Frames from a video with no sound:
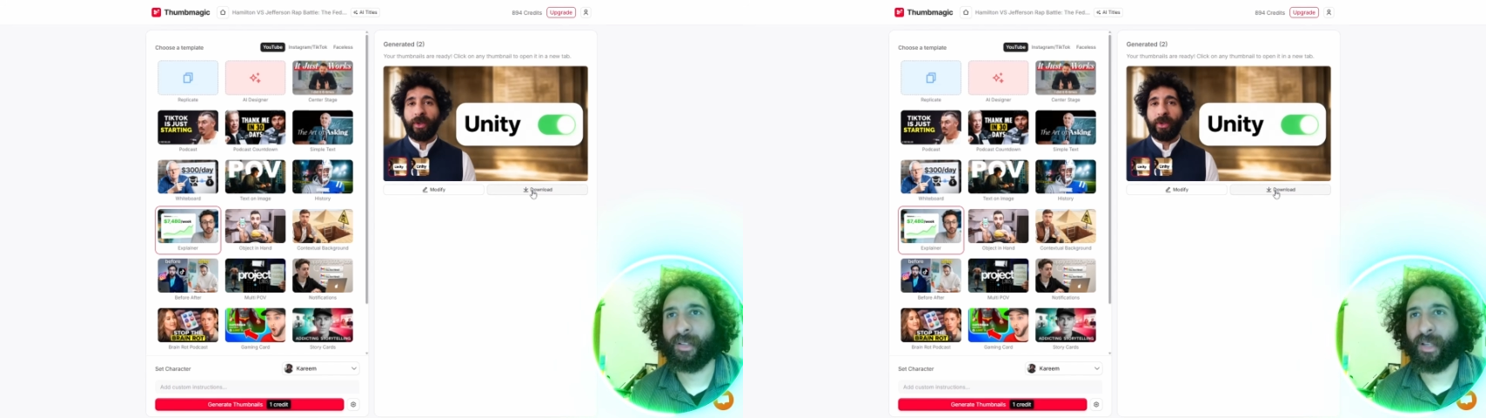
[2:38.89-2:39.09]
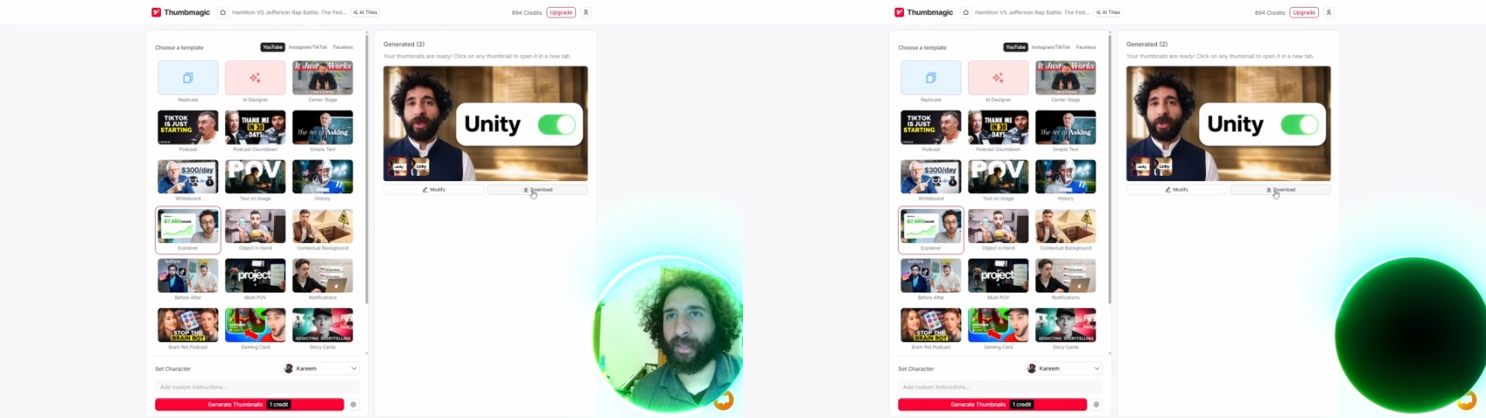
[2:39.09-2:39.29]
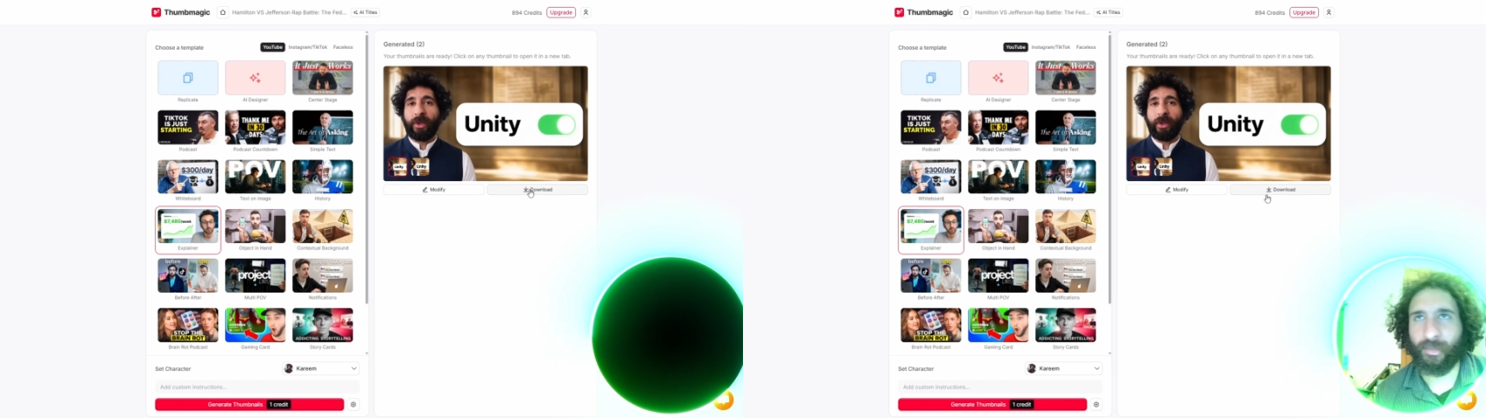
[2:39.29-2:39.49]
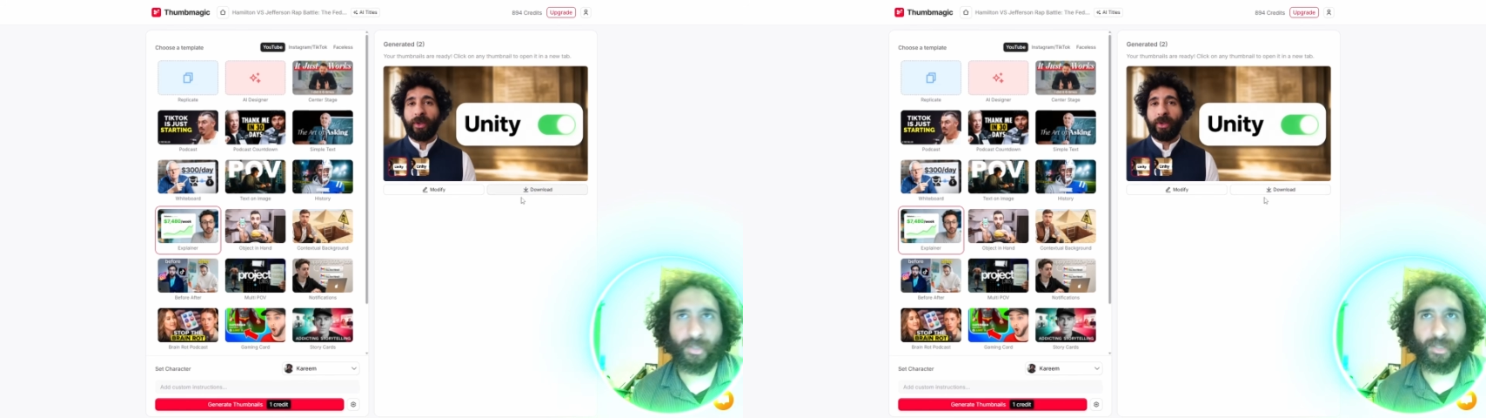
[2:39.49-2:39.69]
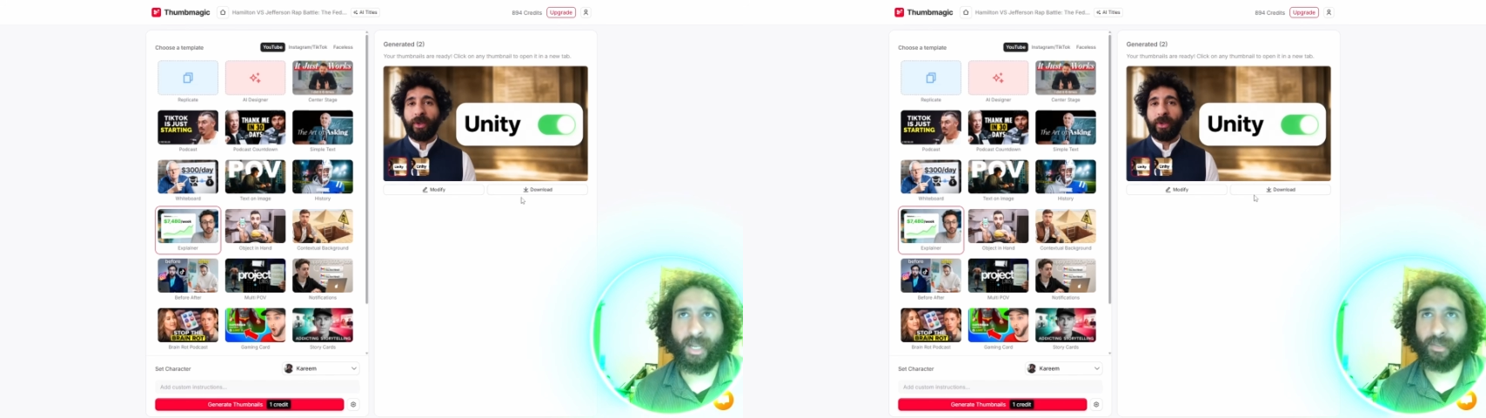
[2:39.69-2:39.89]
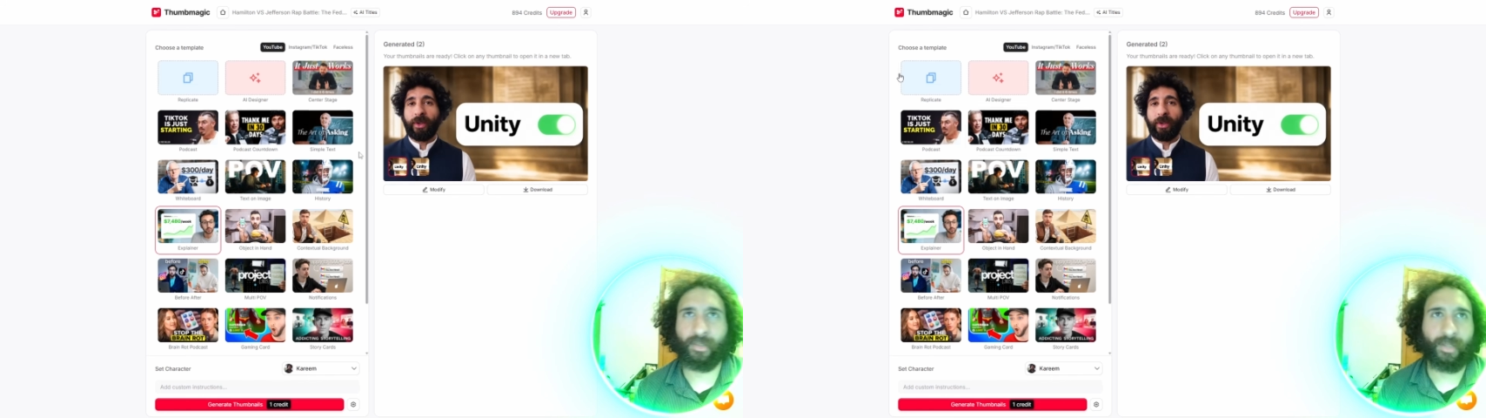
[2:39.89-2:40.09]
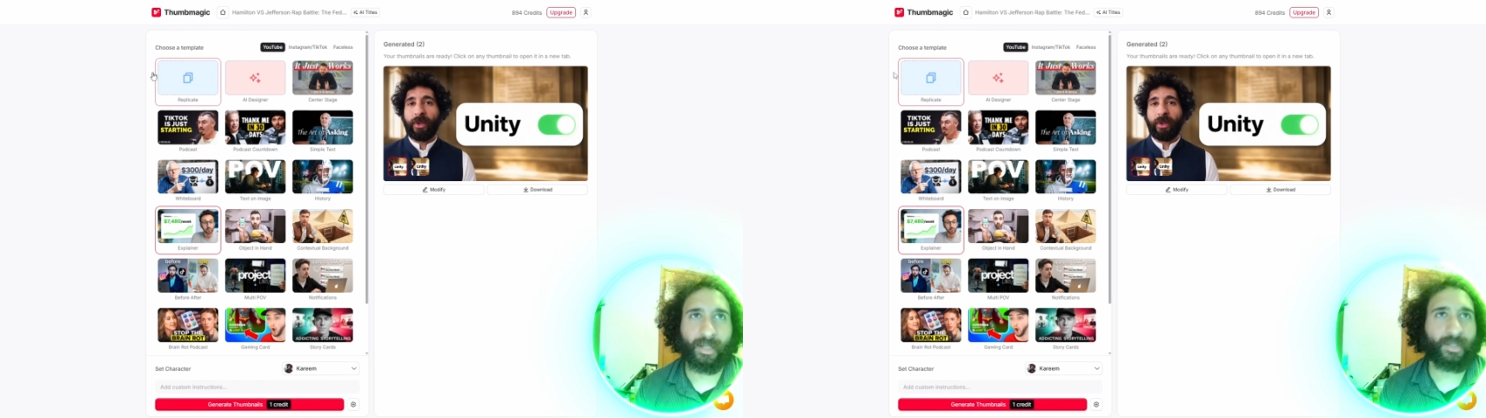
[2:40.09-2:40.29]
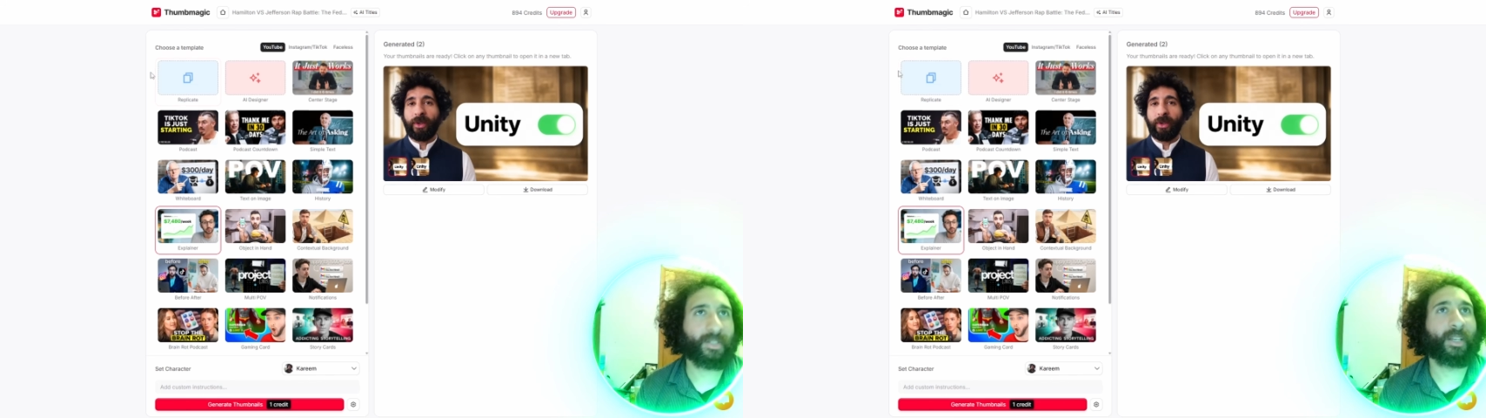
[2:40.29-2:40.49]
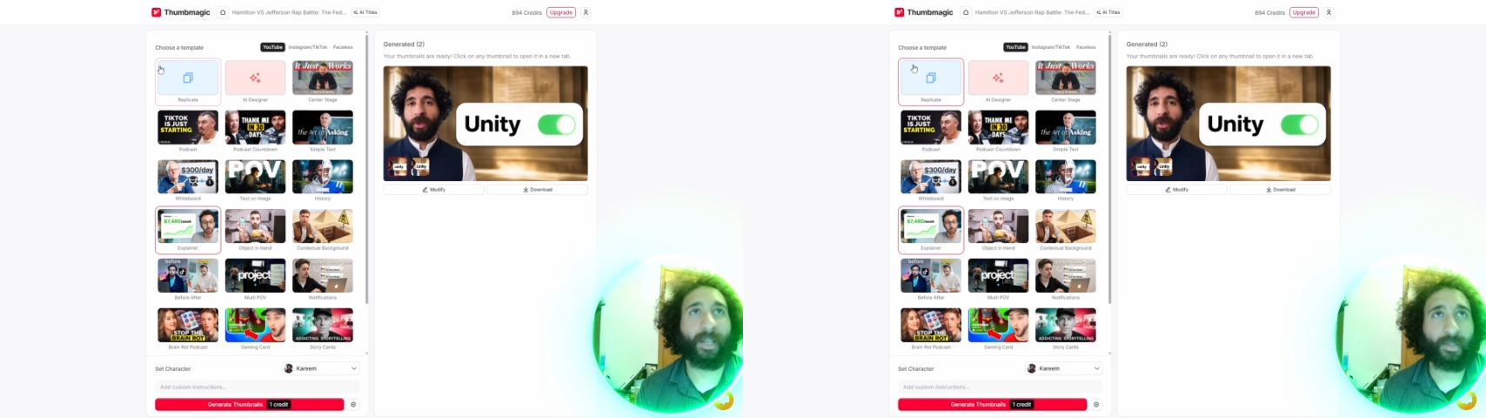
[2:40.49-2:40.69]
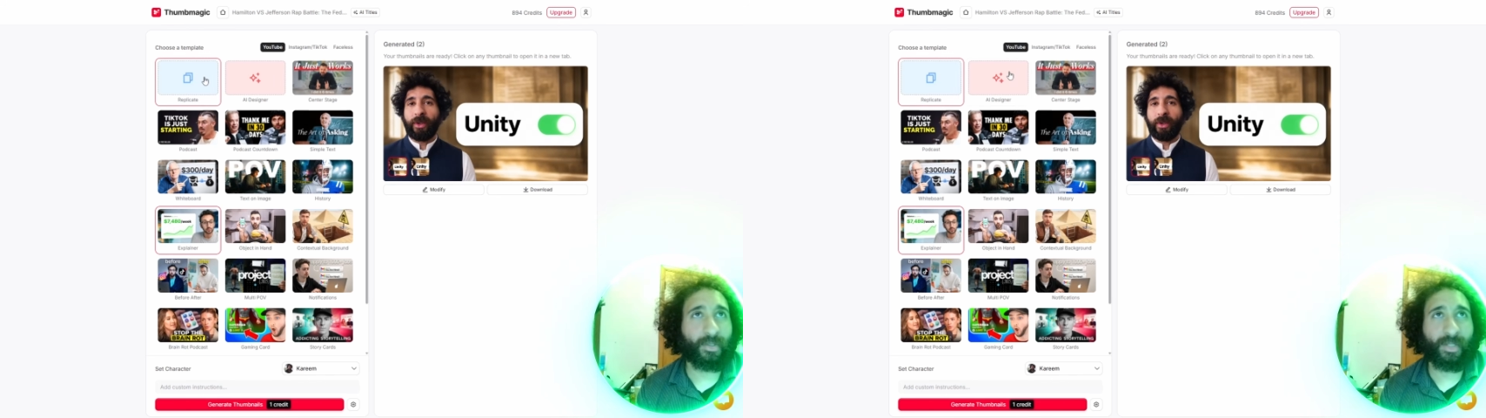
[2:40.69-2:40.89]
and then just download this
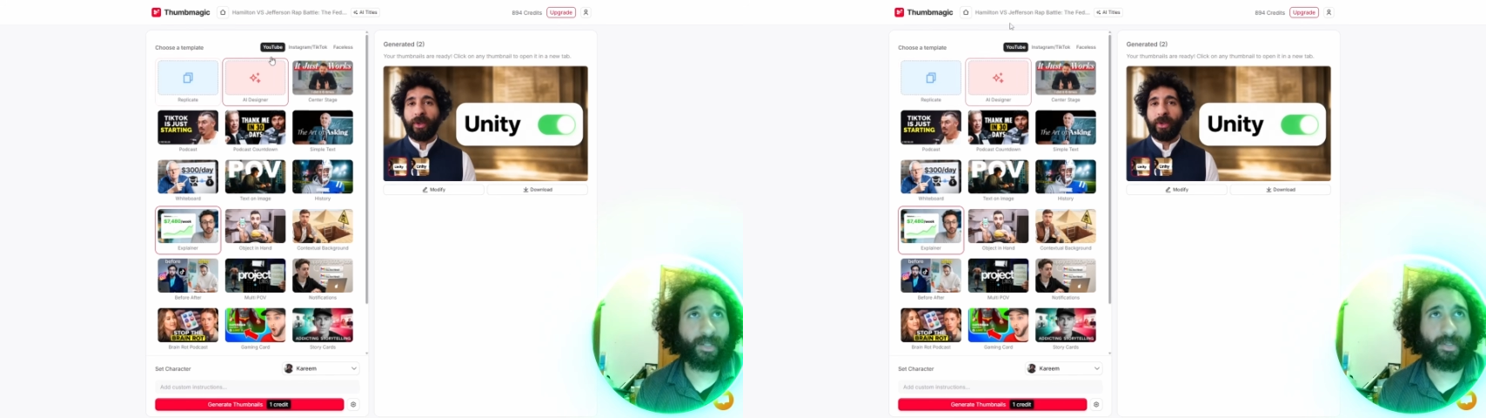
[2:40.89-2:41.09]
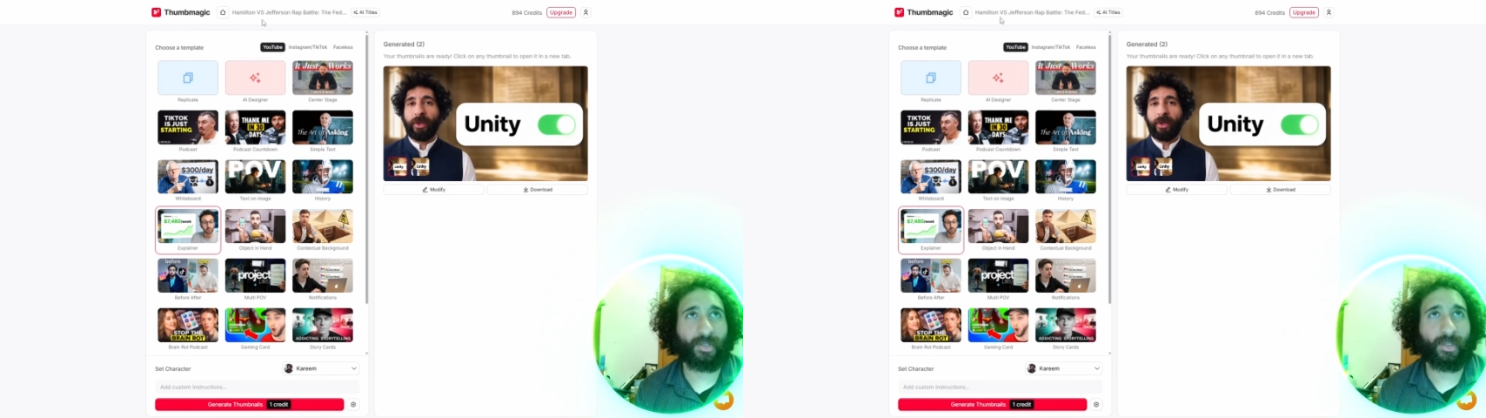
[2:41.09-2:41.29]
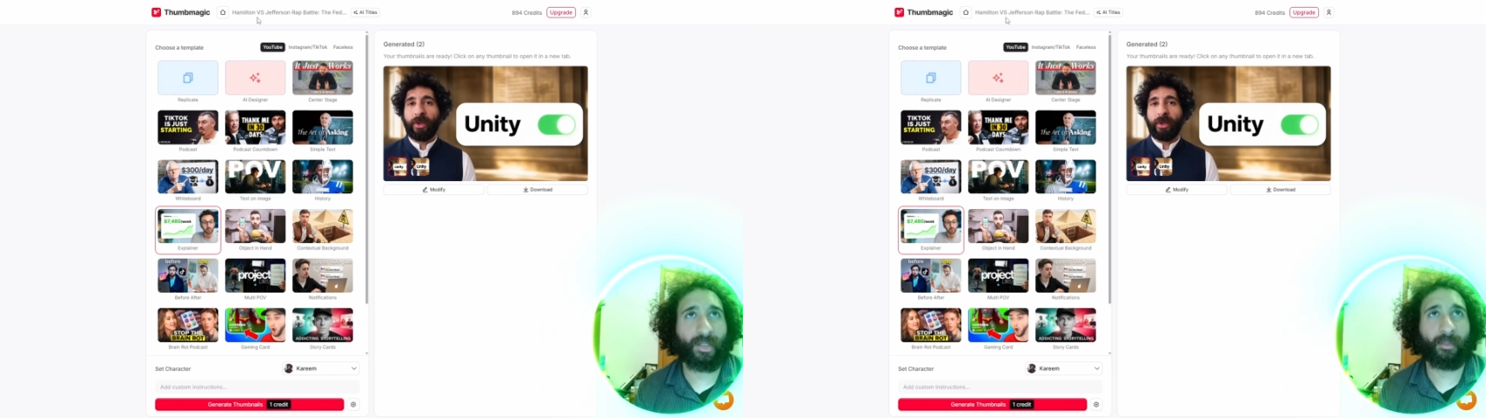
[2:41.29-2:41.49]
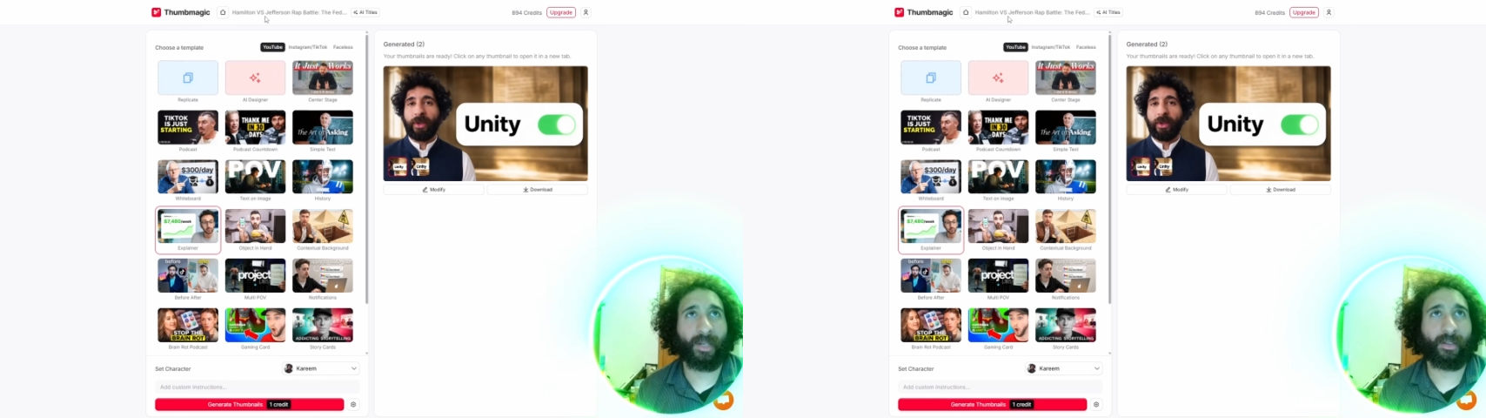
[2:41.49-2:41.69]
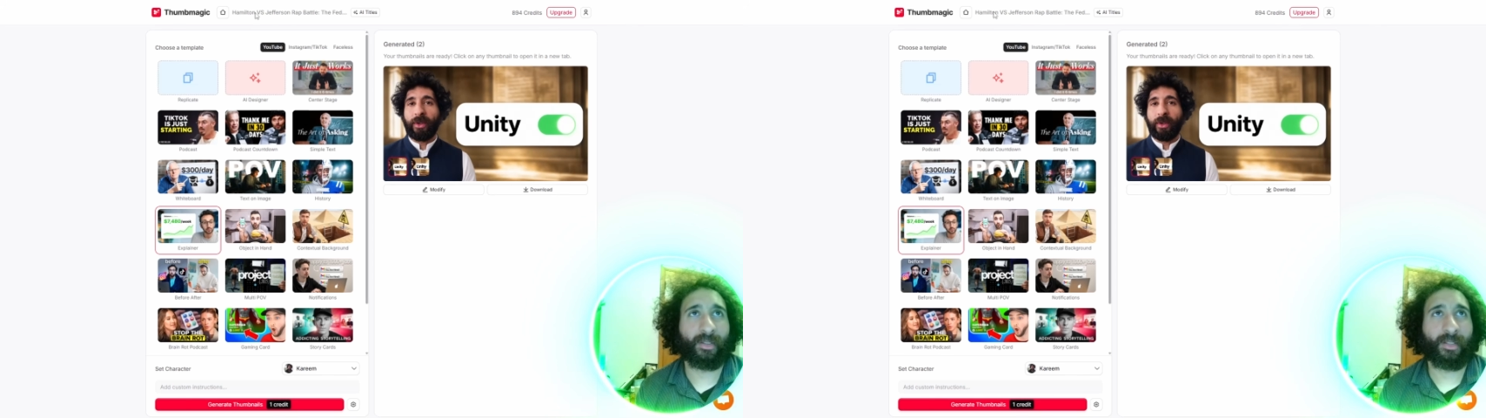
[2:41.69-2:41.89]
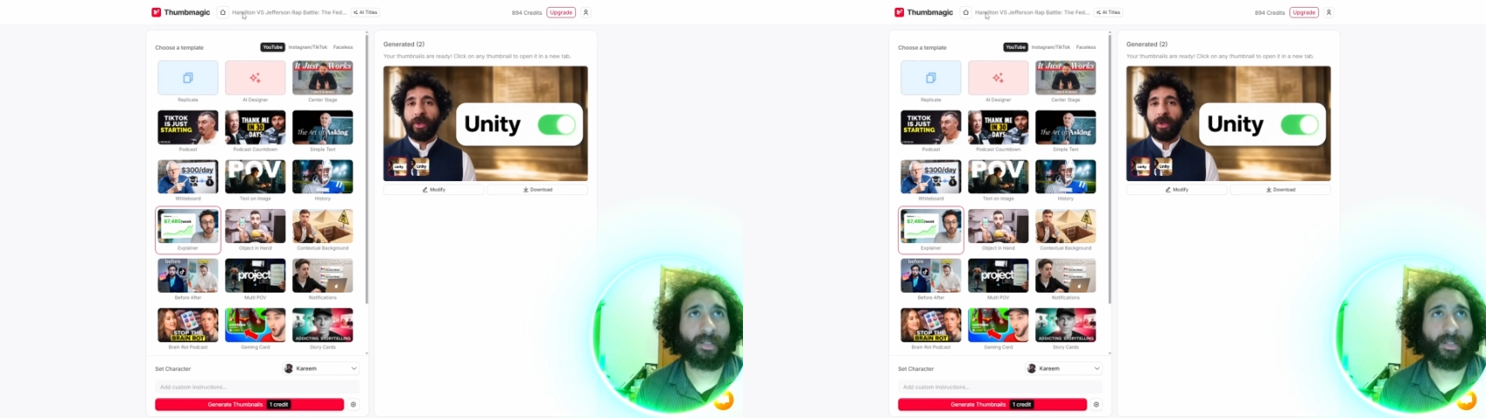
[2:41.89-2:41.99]
and use it as your thumbnail.